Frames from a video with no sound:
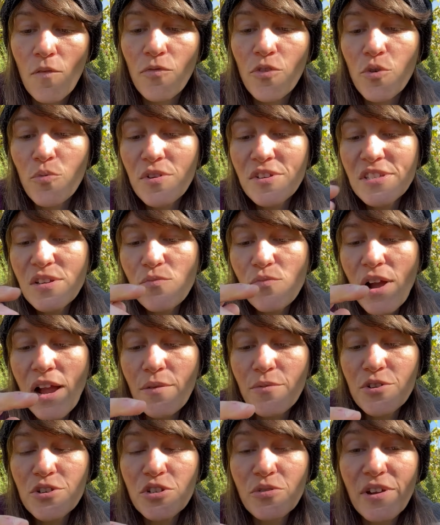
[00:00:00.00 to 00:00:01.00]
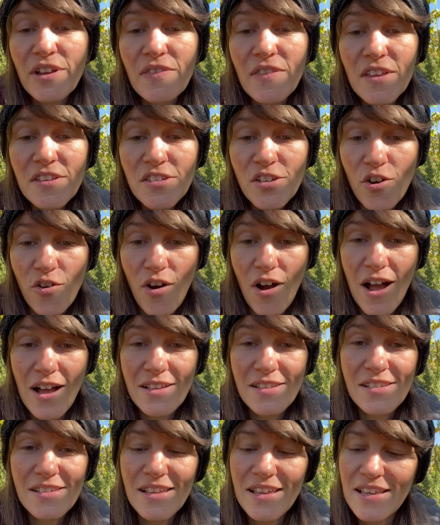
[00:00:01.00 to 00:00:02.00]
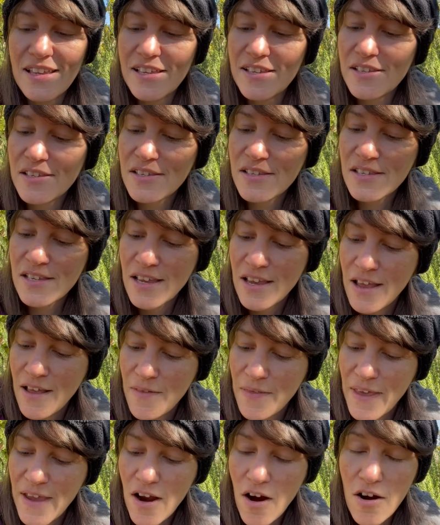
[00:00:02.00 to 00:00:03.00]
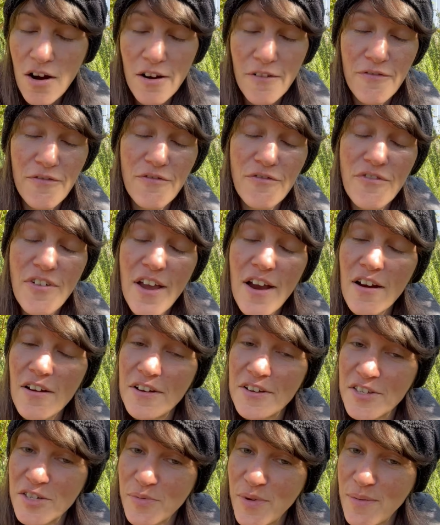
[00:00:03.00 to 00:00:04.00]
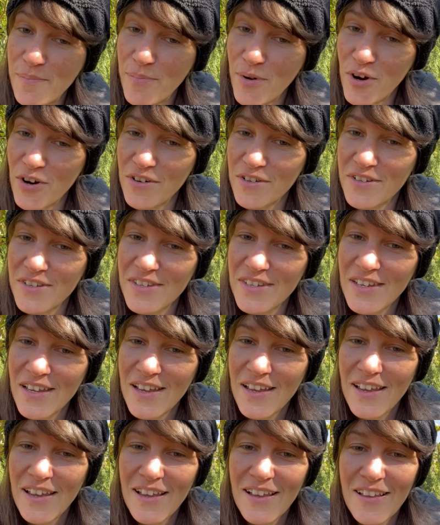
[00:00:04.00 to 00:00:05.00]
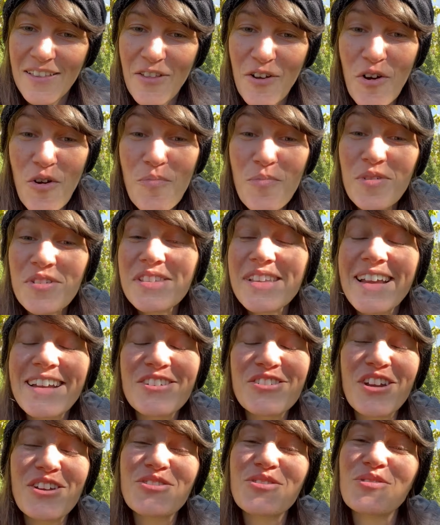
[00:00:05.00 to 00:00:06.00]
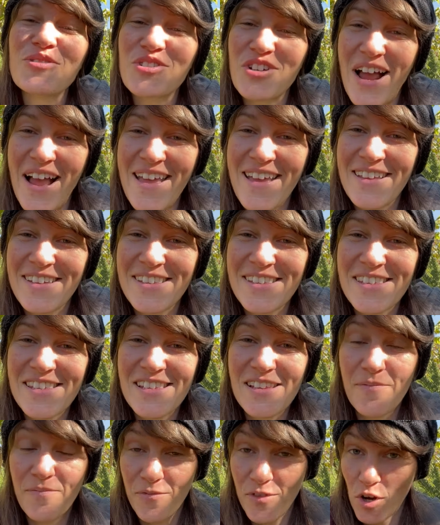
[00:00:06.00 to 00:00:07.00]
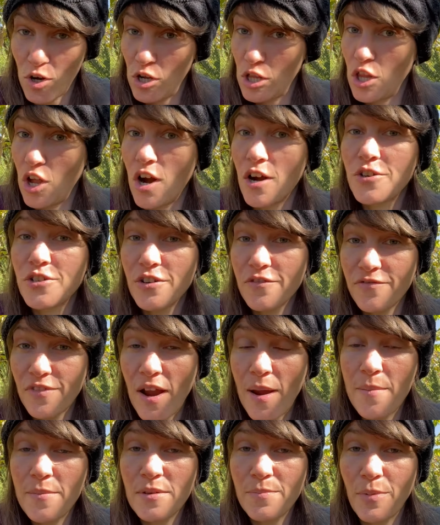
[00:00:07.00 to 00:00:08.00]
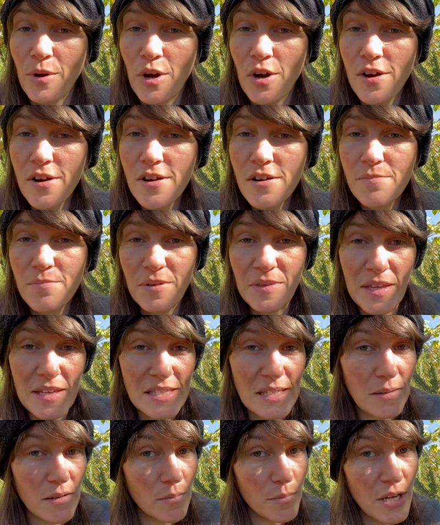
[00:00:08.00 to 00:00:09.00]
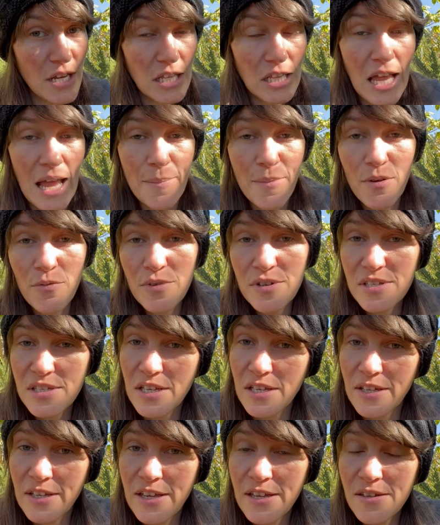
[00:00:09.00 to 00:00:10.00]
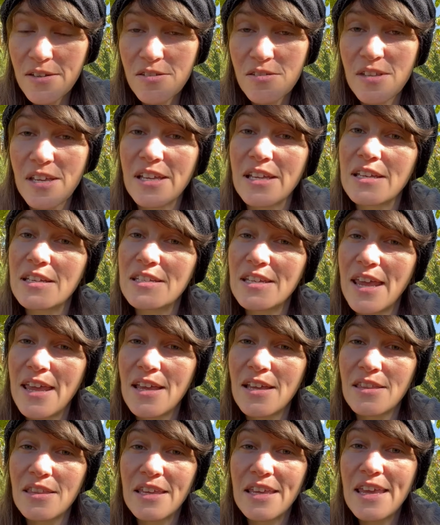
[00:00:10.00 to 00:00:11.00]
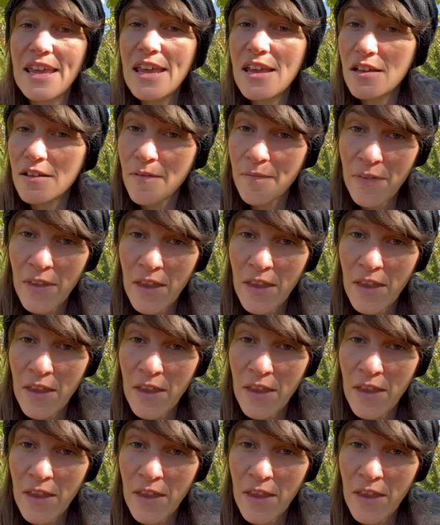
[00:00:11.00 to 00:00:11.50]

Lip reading: The reason why we're doing this cross is they are very sweet birds. They're almost like gentle giants. They're a larger framed bird, but they seem to be climate resilient, so they can take the heat